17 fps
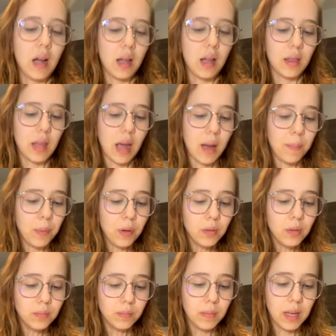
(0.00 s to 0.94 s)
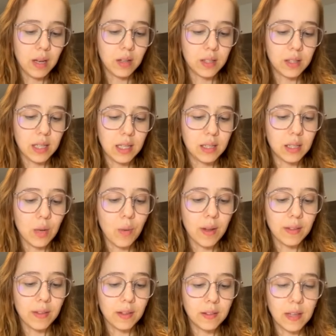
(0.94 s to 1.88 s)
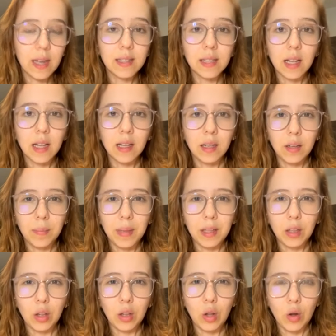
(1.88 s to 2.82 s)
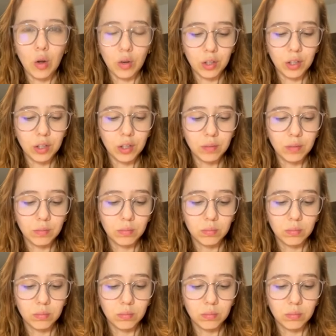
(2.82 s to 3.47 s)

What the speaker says: the apple because it's the one that takes a little bit longer.